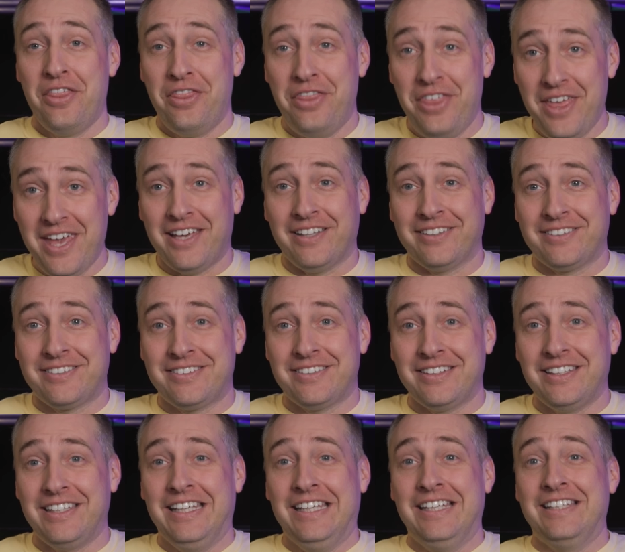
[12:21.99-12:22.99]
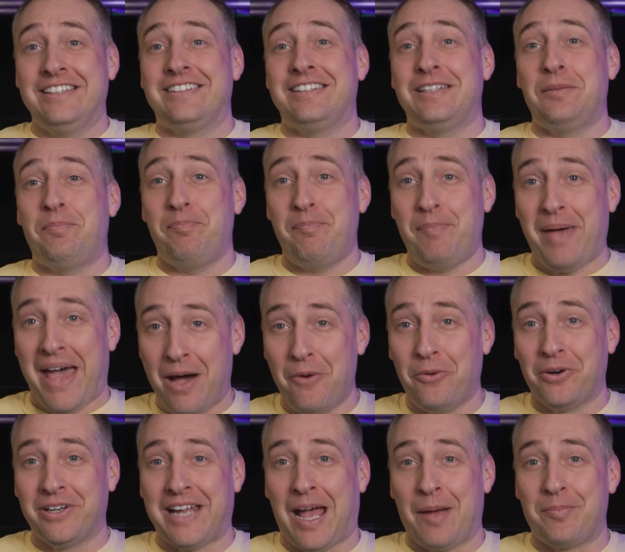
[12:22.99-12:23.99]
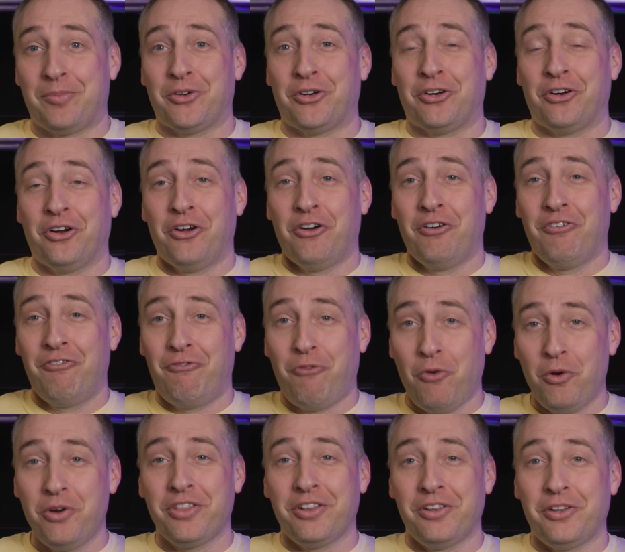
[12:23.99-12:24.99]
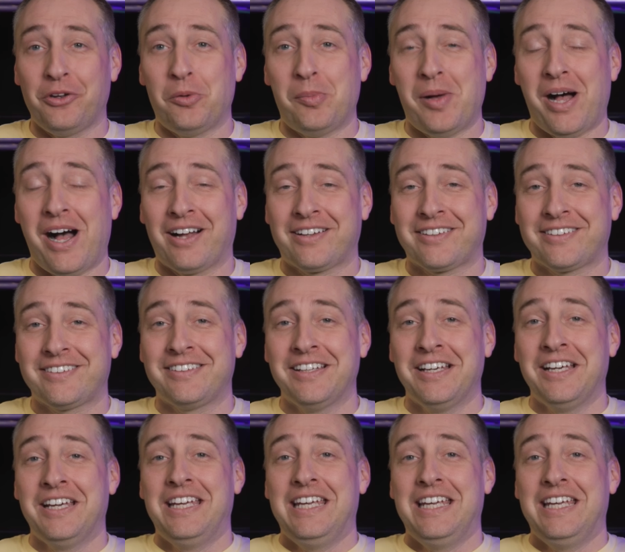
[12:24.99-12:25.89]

This is the power adapter for the little box